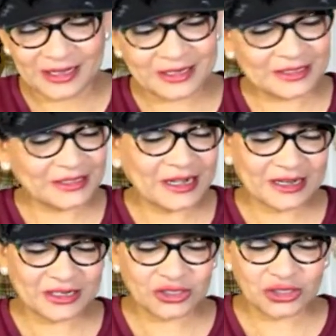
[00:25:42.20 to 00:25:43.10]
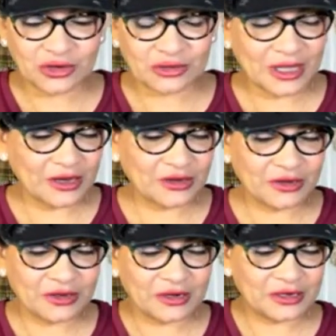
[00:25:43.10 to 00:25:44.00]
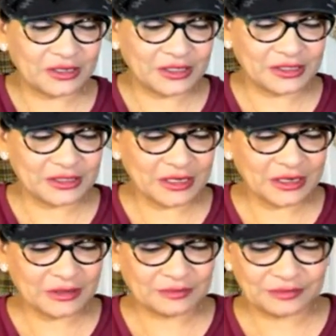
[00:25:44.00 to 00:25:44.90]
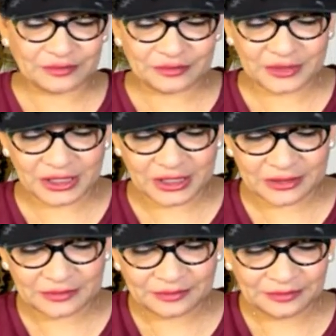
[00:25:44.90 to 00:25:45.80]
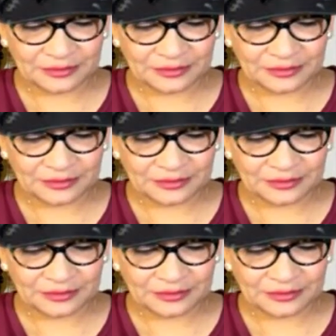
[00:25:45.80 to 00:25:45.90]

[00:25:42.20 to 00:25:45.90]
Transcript: And it's not gonna show that good on this um deal.